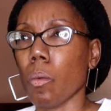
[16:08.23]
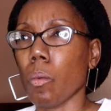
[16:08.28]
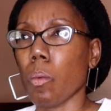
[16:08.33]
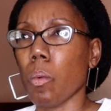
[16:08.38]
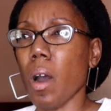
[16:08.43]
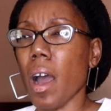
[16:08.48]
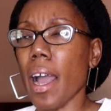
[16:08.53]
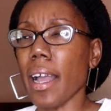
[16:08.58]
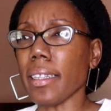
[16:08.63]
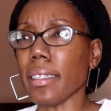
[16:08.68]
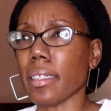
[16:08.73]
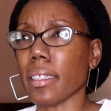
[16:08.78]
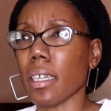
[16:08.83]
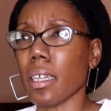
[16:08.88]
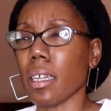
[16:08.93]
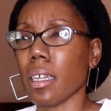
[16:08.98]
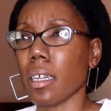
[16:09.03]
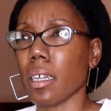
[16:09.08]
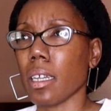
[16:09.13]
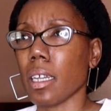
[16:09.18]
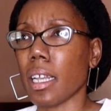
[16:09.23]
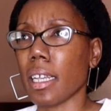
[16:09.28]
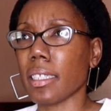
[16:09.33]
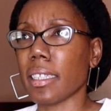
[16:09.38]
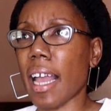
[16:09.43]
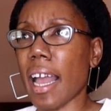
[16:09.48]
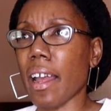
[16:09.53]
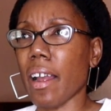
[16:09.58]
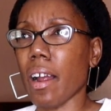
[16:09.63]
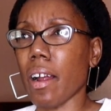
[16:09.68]
What?
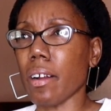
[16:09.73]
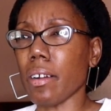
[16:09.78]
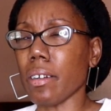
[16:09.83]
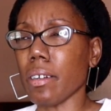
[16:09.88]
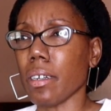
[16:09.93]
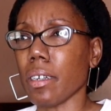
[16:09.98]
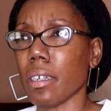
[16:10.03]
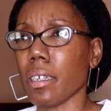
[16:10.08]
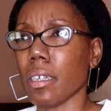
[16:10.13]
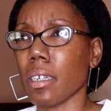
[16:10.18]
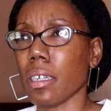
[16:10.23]
Is that her?